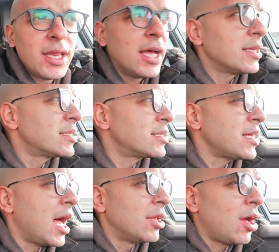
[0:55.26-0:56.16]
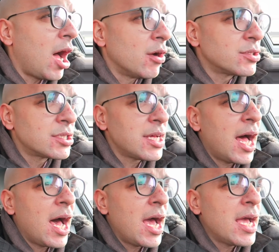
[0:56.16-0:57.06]
the sun
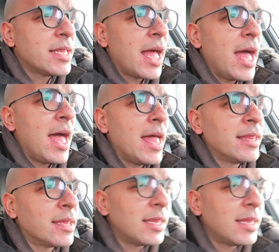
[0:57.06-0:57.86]
outside, and